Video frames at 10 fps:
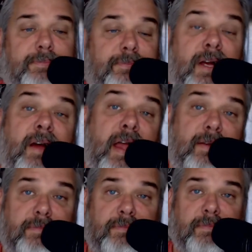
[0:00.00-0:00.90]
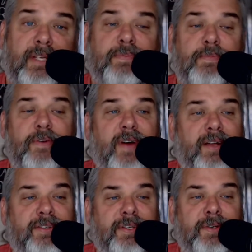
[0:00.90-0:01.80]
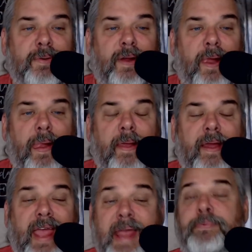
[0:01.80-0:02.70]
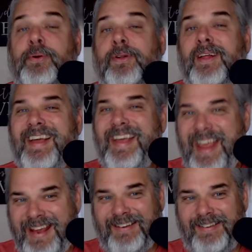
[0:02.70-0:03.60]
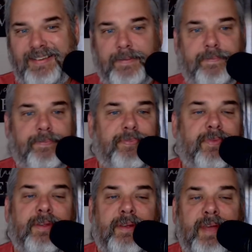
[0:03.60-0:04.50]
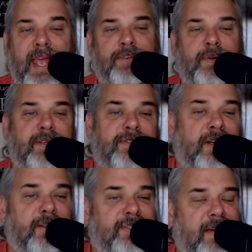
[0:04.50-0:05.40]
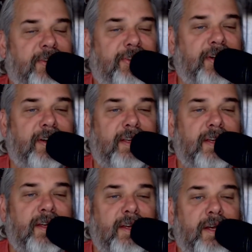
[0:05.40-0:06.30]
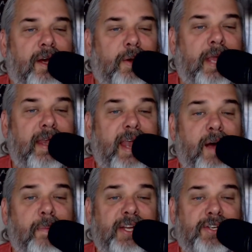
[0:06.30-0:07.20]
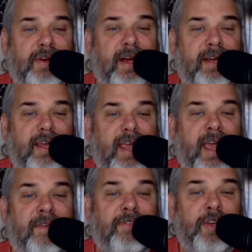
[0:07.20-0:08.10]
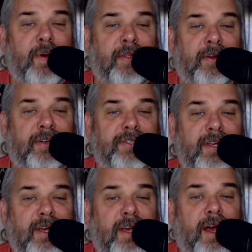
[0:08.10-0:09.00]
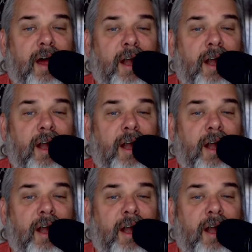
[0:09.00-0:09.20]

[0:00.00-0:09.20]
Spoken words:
All right? Let's move on to April 8th. Entry 0730. Okay, now my truck and a few others are